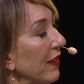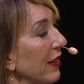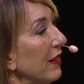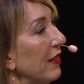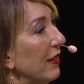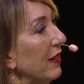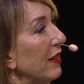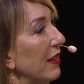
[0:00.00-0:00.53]

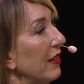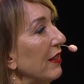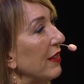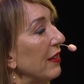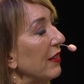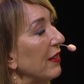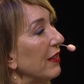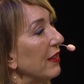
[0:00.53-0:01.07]
much. I
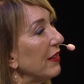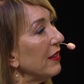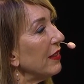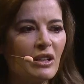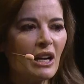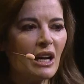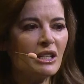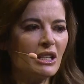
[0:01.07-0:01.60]
have
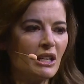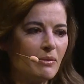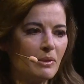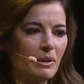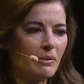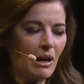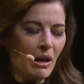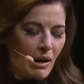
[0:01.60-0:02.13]
an
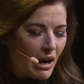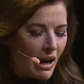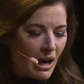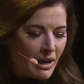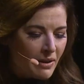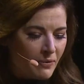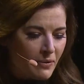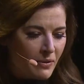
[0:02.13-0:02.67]
idea.
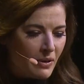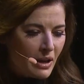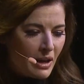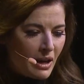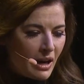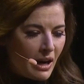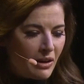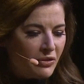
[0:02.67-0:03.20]
I
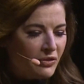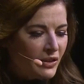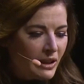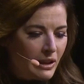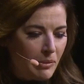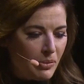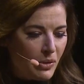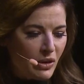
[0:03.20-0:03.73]

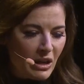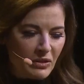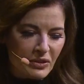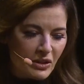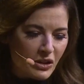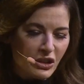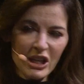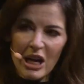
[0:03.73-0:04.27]
feel a book. I
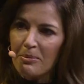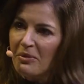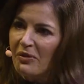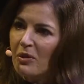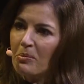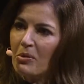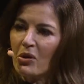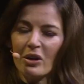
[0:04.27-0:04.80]
feel the shape
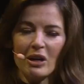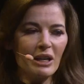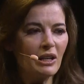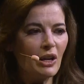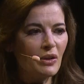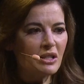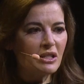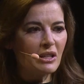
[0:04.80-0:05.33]
of a book. I
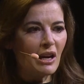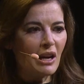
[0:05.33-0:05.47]
know